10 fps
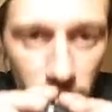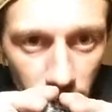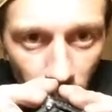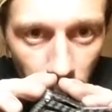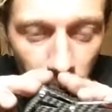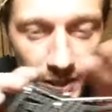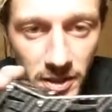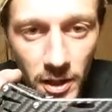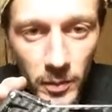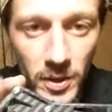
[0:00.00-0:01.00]
So yeah,
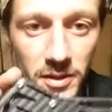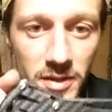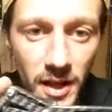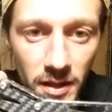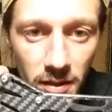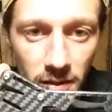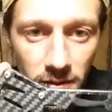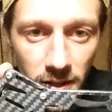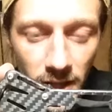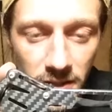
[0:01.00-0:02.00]
basically when it's done,
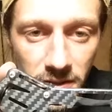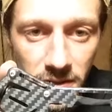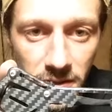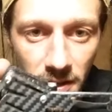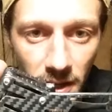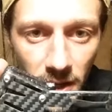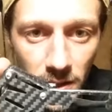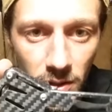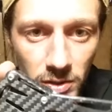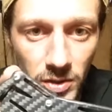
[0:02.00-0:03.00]
that's how it
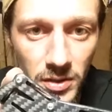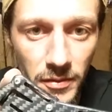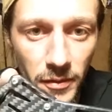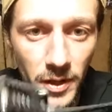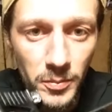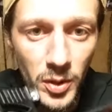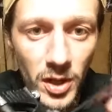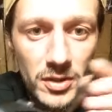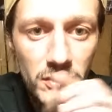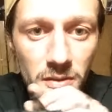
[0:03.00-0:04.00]
looks on the front
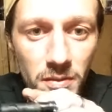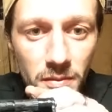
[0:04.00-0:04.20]
part.